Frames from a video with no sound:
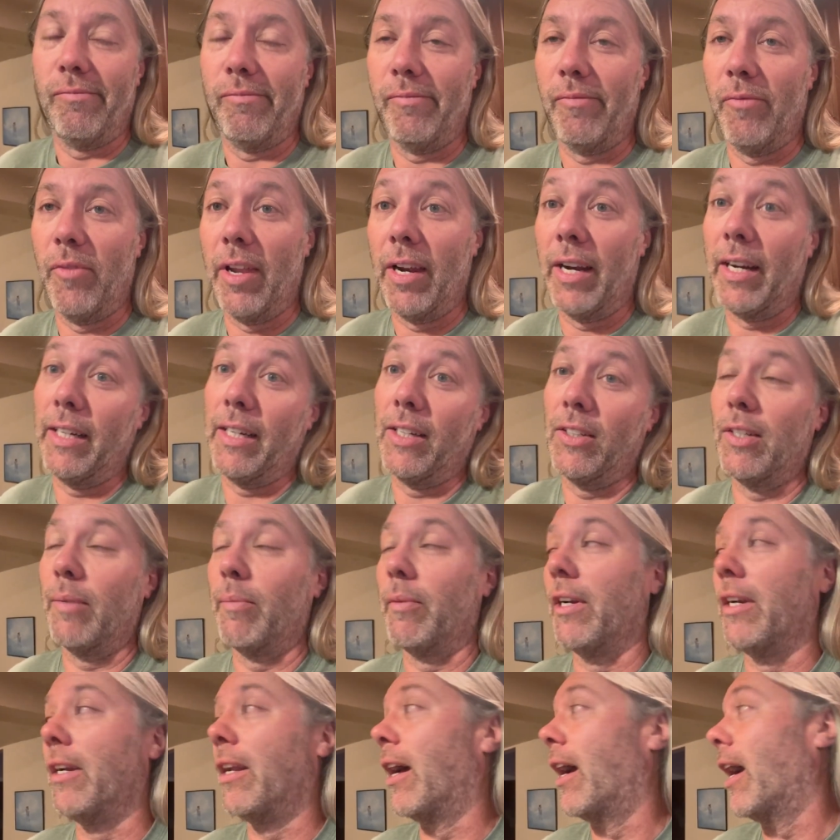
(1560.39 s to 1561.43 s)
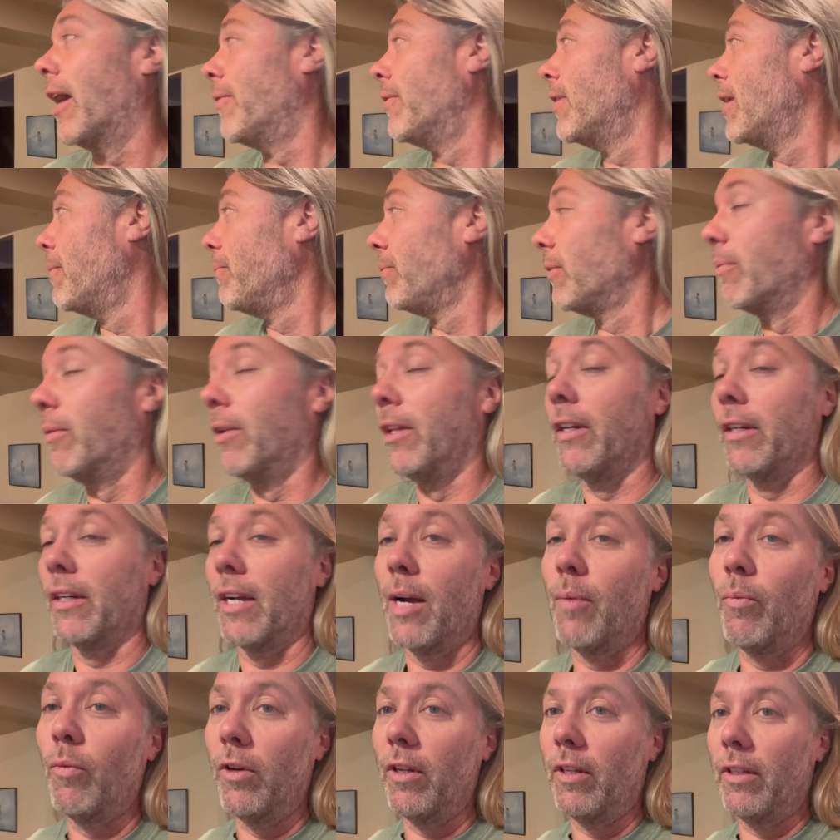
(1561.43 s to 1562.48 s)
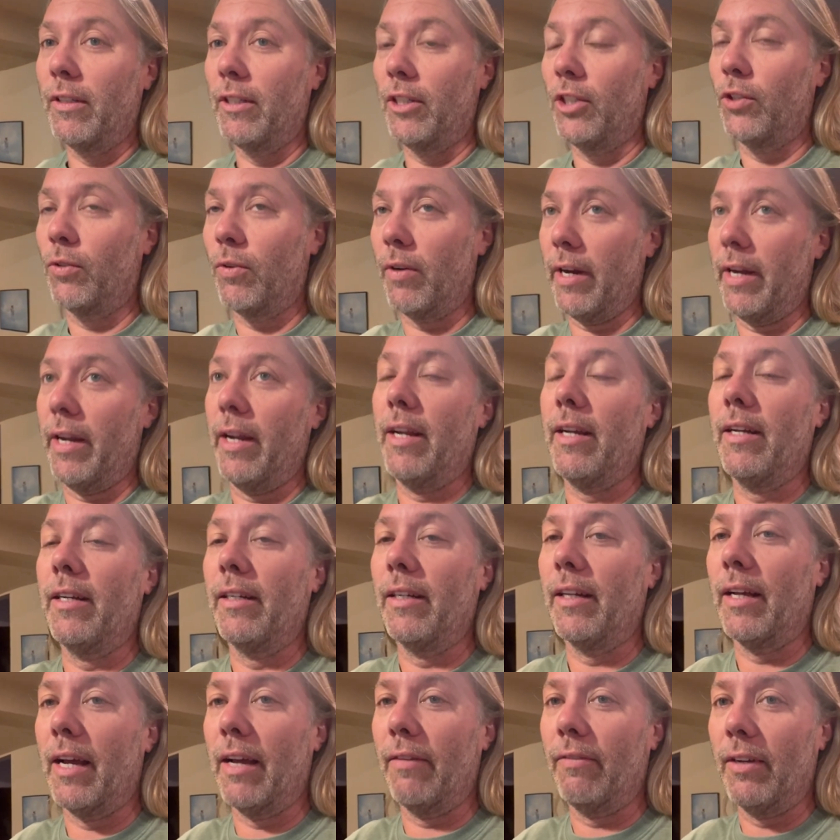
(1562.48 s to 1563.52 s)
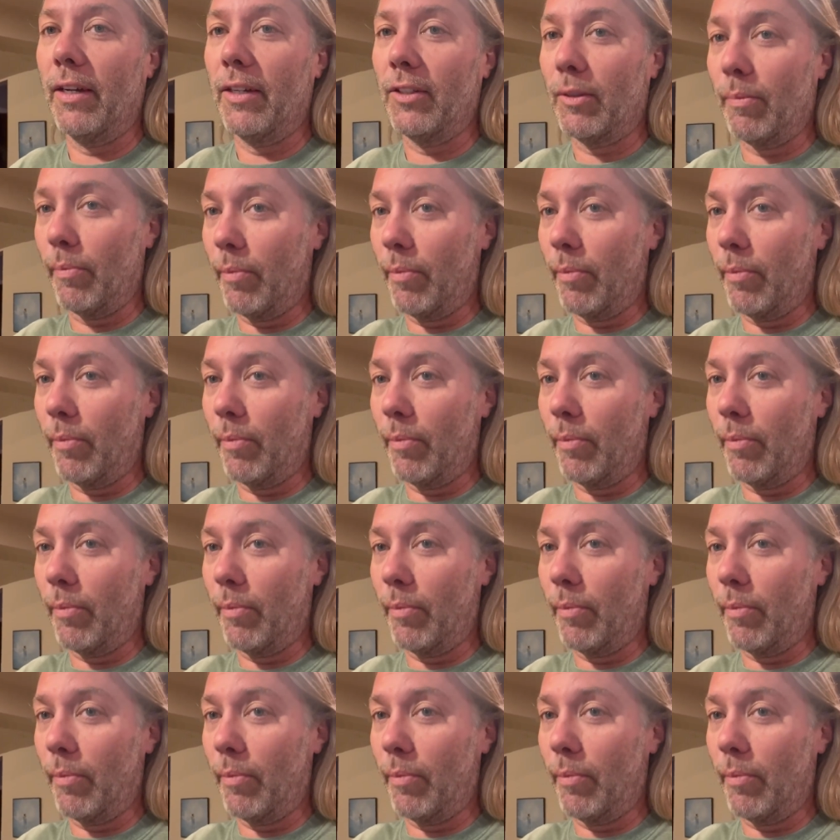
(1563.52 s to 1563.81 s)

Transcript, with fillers: then I guess I'm going to die. But look, I'm willing to trade. I've got some